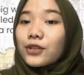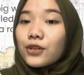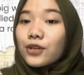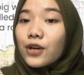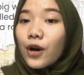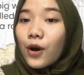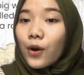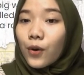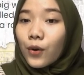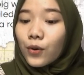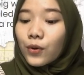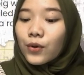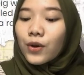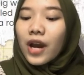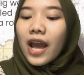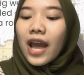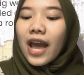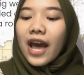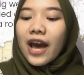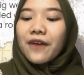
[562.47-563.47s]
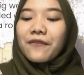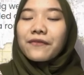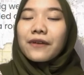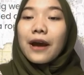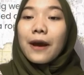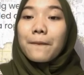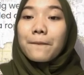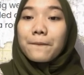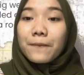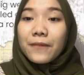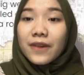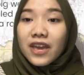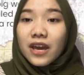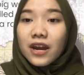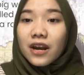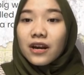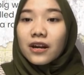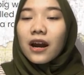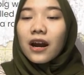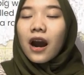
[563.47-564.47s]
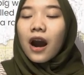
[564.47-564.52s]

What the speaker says: go have a beer